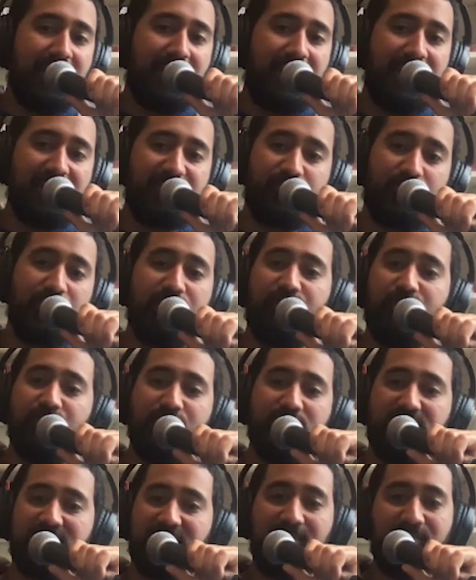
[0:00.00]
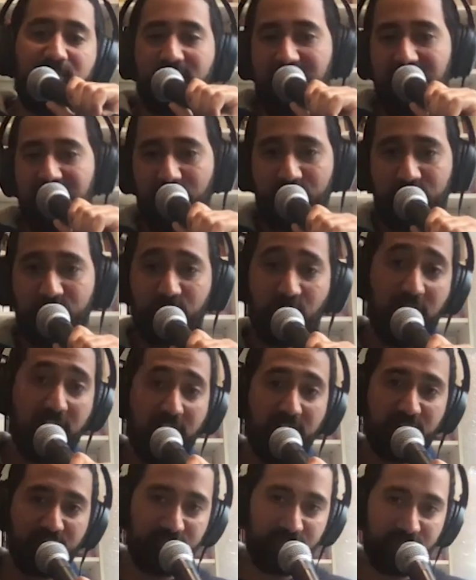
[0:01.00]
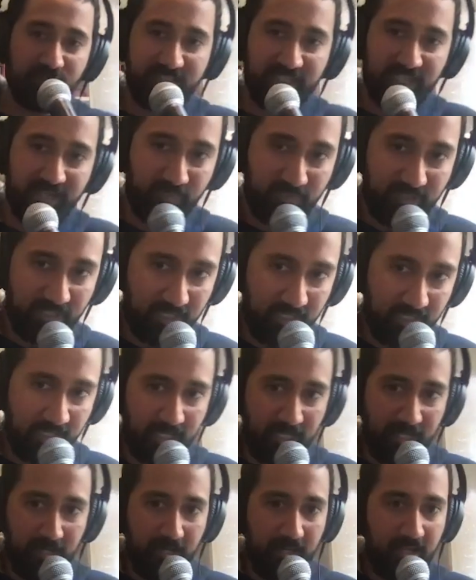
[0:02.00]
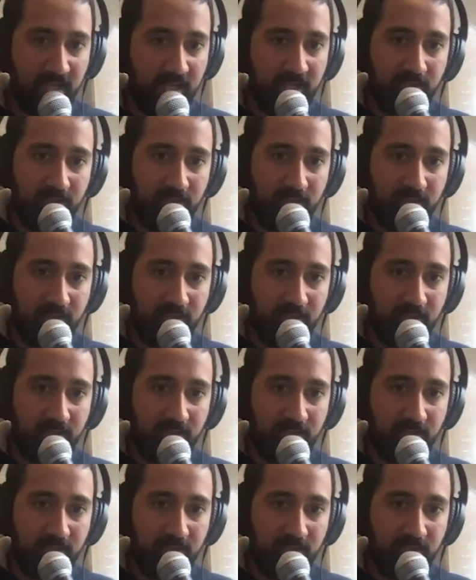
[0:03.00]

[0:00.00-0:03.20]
I sort of do the same thing, or try to do the same thing in